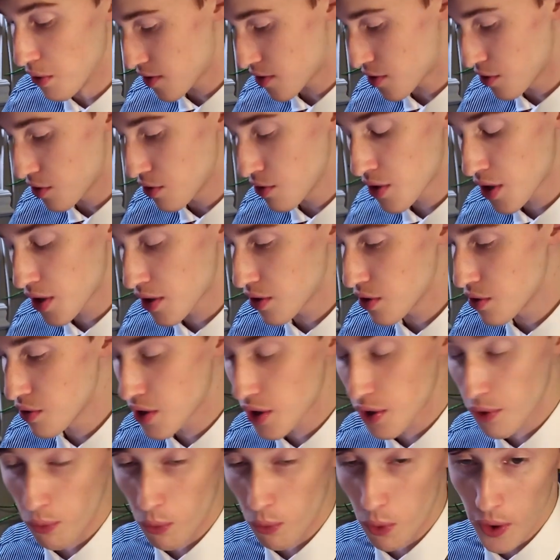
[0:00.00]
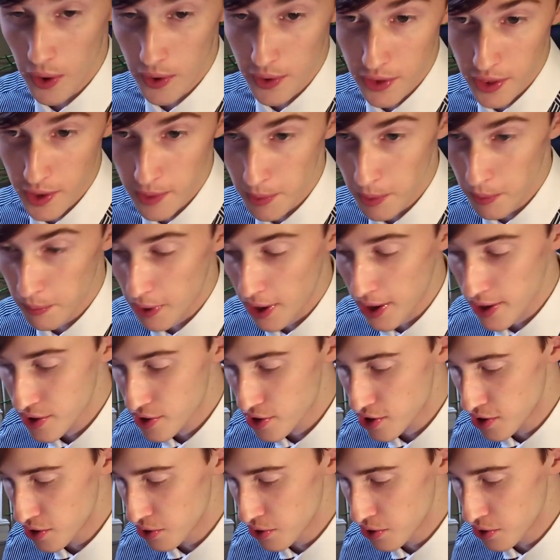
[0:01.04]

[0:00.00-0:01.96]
So you can water them a bunch.